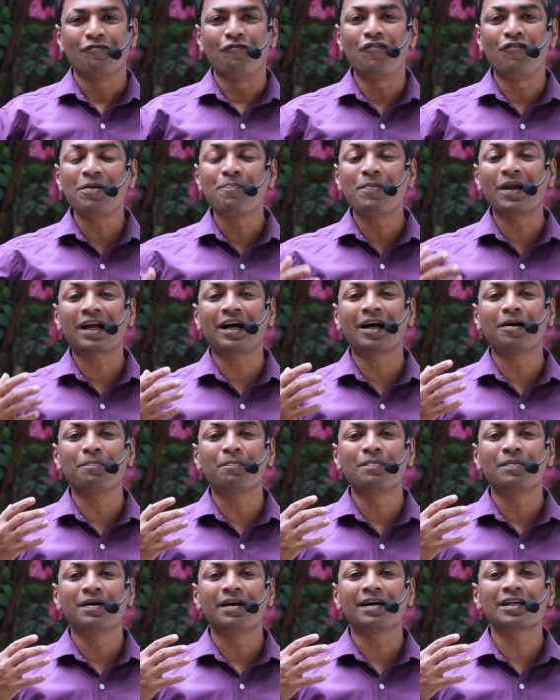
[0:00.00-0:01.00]
we
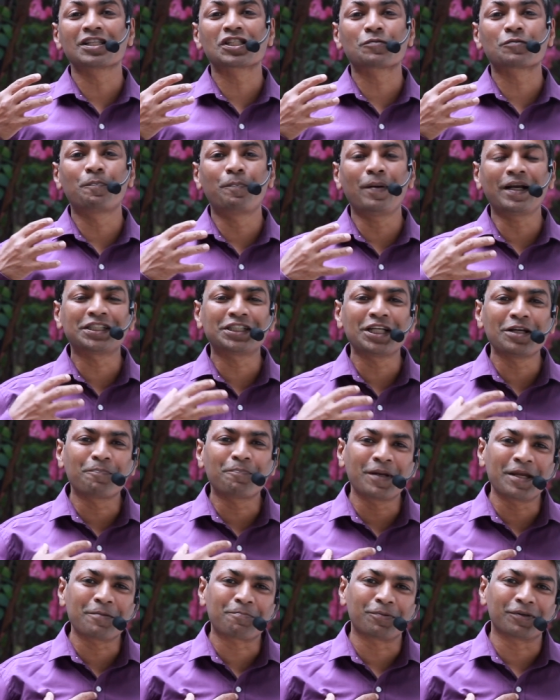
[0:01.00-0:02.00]
become a special
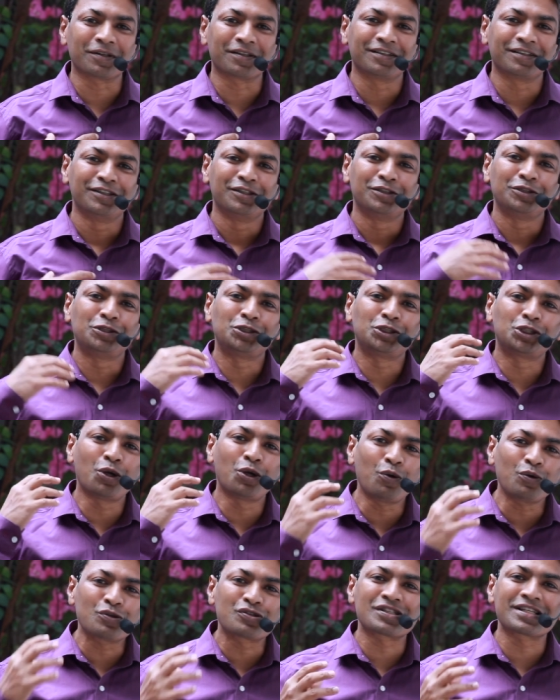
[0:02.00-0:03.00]
people,
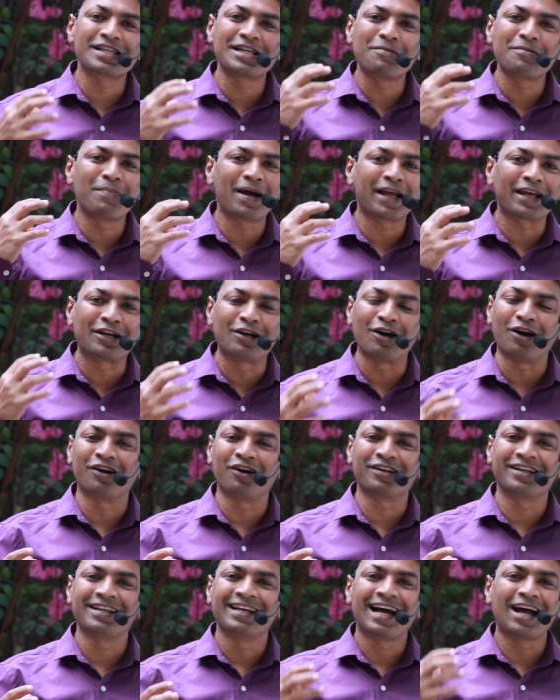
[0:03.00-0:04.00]
chosen by
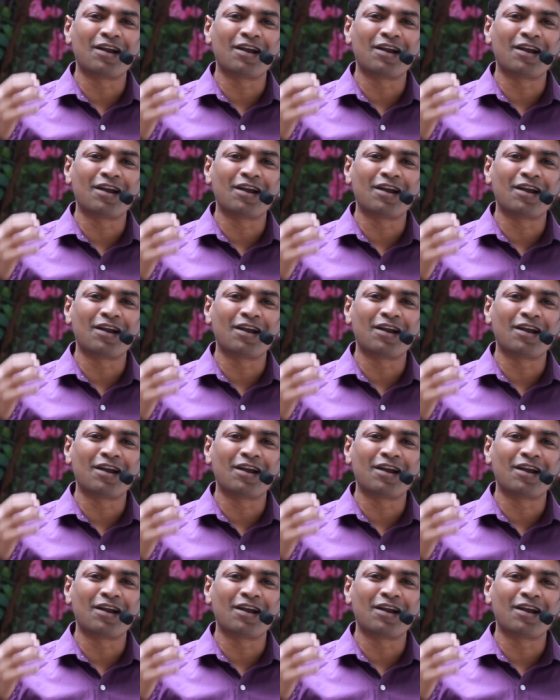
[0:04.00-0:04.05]
God.